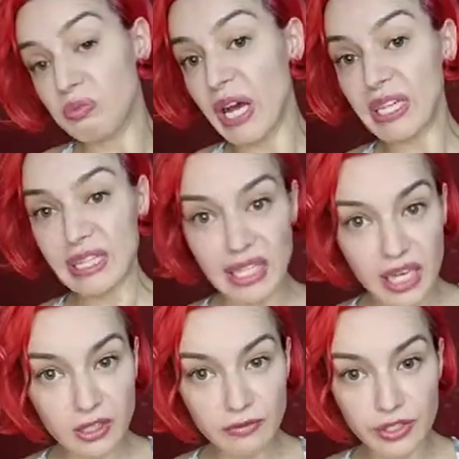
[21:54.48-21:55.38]
at the
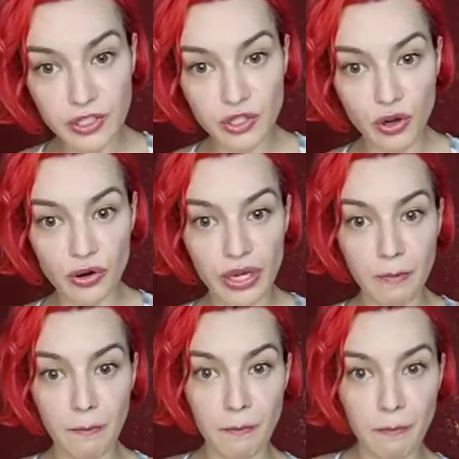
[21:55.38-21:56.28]
end of the
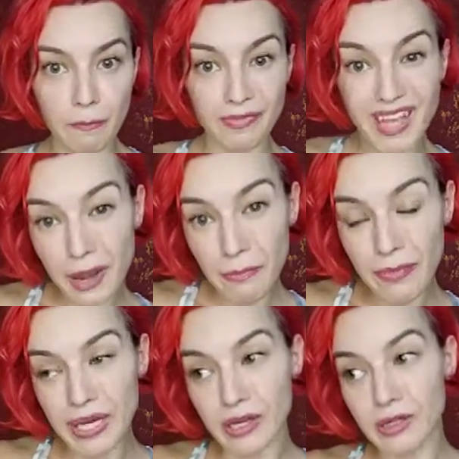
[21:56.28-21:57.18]
story,
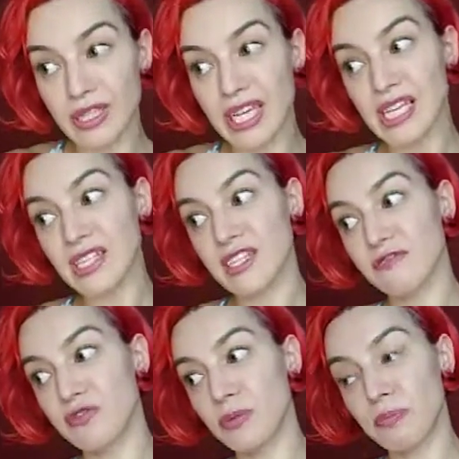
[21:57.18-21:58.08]
dumbbell
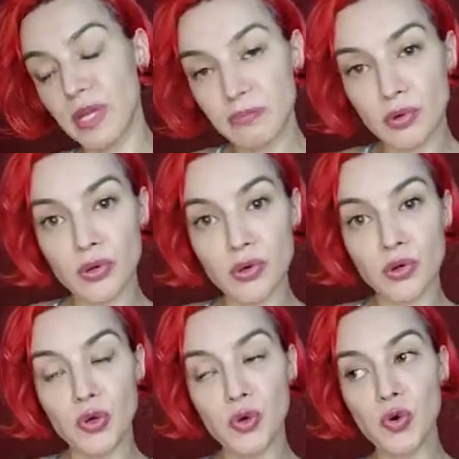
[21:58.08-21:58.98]
is for
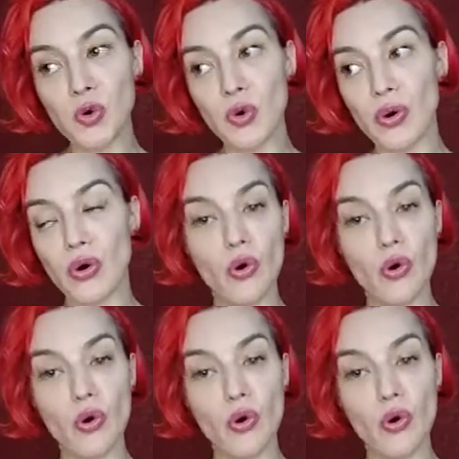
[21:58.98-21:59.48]
people who